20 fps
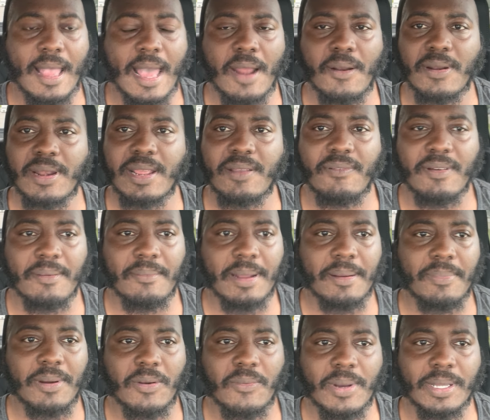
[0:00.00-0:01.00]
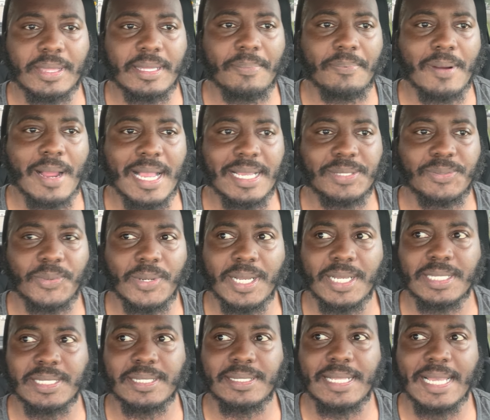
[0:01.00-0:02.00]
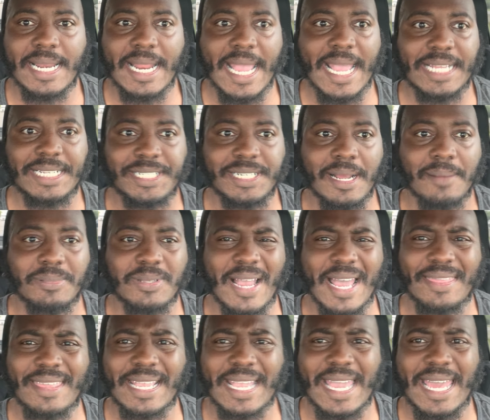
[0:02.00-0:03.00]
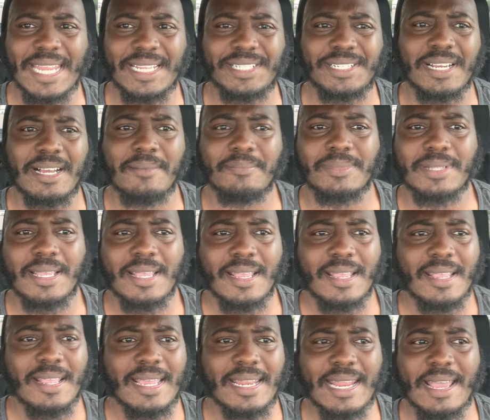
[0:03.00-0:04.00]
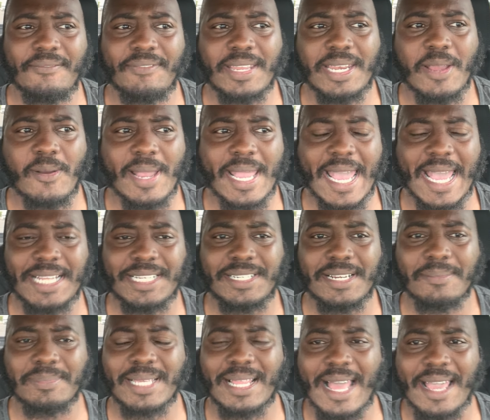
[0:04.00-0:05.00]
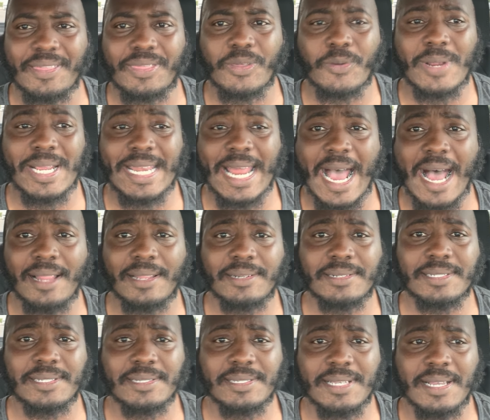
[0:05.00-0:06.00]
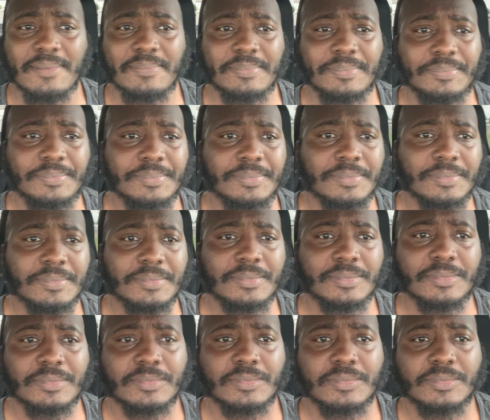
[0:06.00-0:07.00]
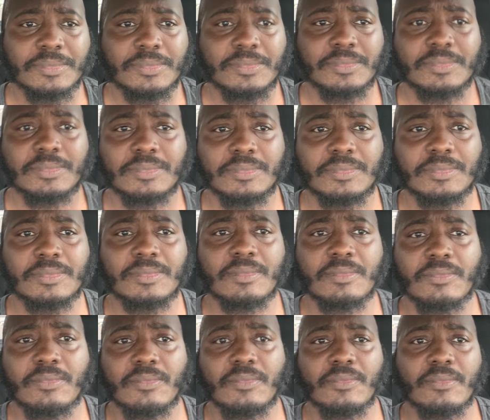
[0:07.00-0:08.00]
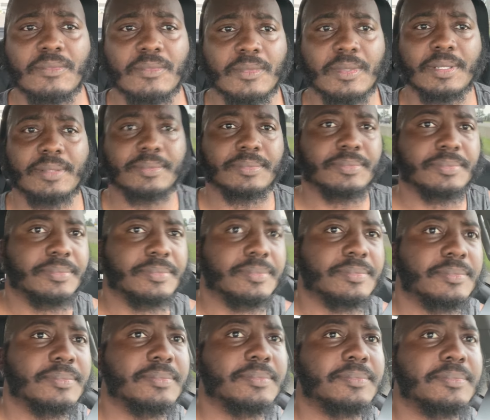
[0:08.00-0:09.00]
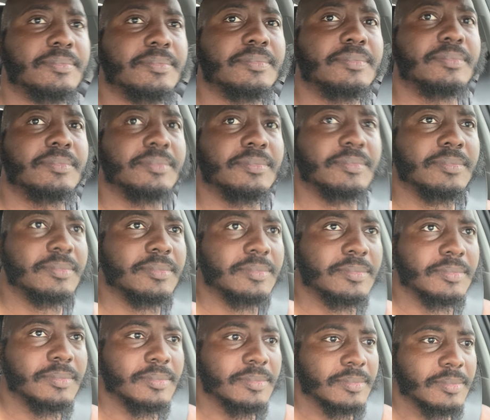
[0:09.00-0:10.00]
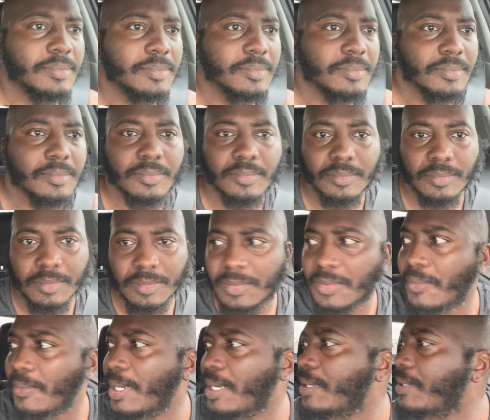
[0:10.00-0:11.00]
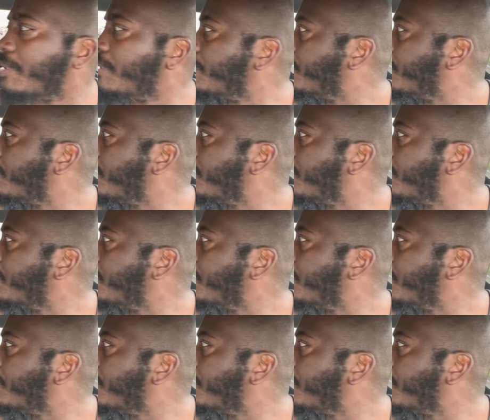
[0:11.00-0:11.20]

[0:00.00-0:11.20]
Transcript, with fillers: I don't even remember what the price was that it had jumped to. I think it had jumped in that video it had jumped to in like three dollars or something exit 156 on the right onto I-10 westward El Paso what?